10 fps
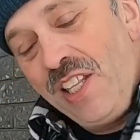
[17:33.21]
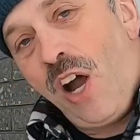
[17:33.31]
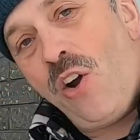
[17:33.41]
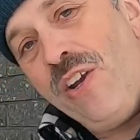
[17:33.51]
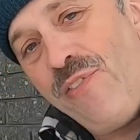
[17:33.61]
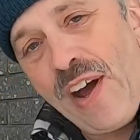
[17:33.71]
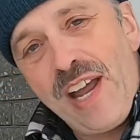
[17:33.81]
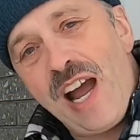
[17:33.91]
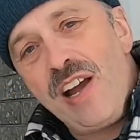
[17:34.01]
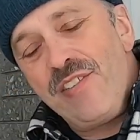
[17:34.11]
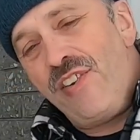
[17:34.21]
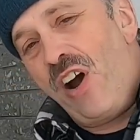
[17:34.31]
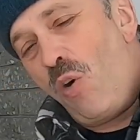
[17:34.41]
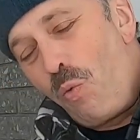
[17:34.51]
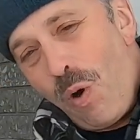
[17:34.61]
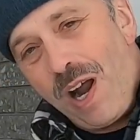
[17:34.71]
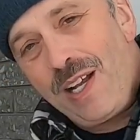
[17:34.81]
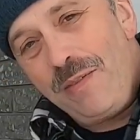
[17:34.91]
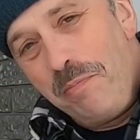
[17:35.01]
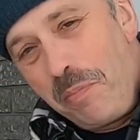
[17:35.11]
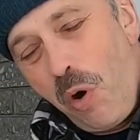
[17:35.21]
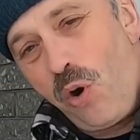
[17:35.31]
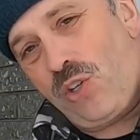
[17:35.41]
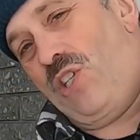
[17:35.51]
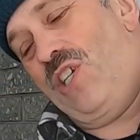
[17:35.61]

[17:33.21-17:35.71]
Now, if I have one book,